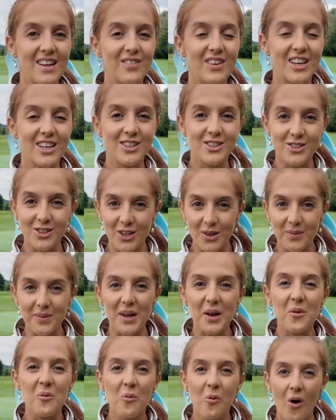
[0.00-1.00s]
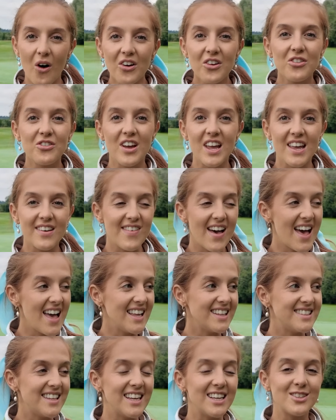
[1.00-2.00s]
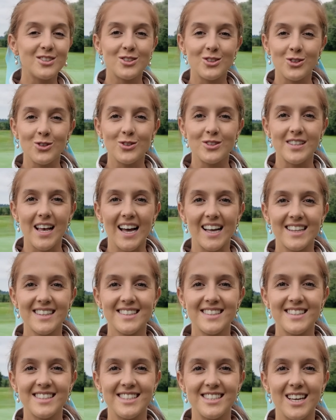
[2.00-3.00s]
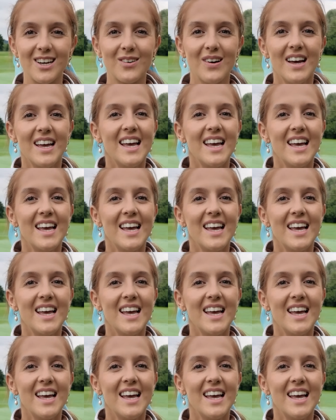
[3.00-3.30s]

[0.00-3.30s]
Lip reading: if you could do me one favour, it takes 2 seconds to do.